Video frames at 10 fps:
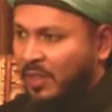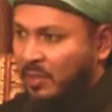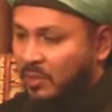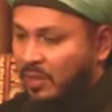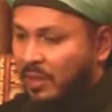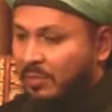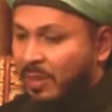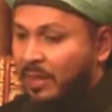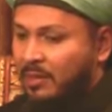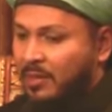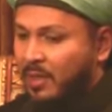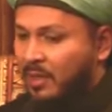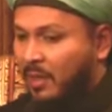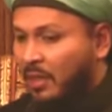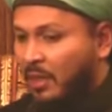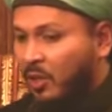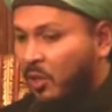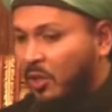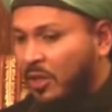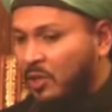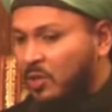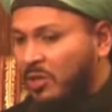Things will start balancing according